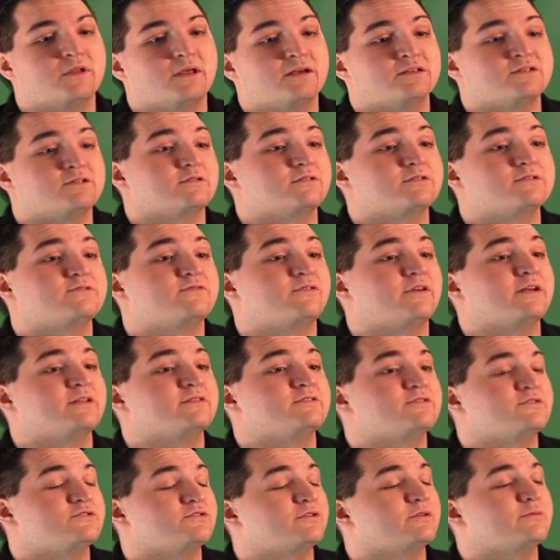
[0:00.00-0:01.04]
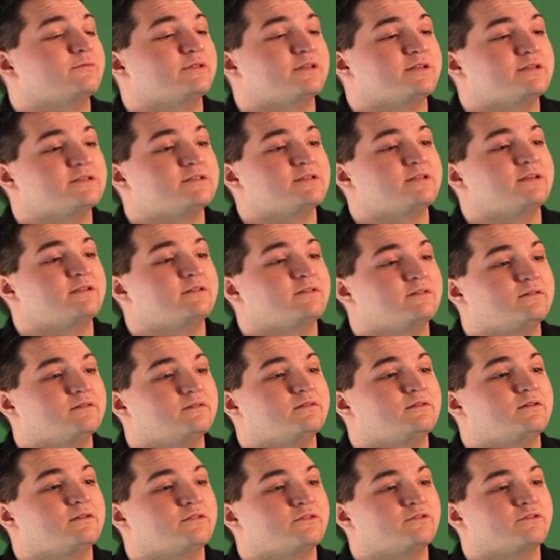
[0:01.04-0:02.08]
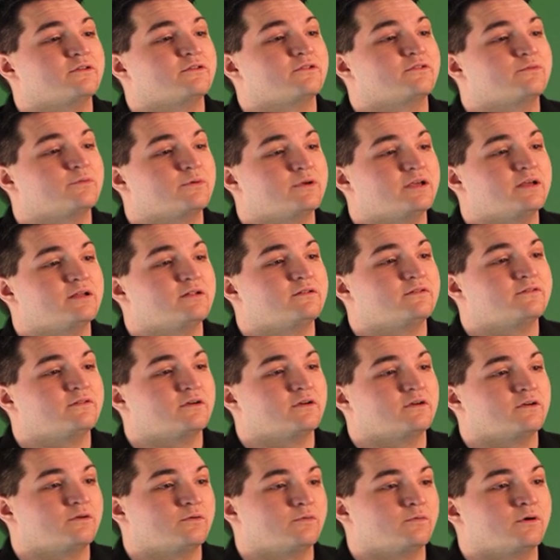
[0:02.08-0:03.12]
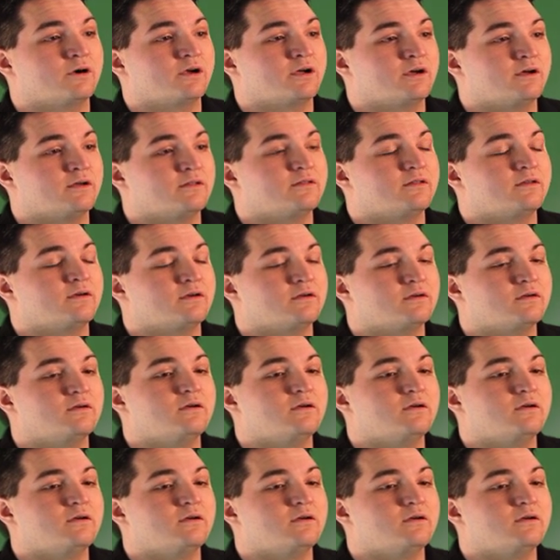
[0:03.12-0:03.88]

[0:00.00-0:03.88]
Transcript: enjoy what they see, and as long as we get good work out there,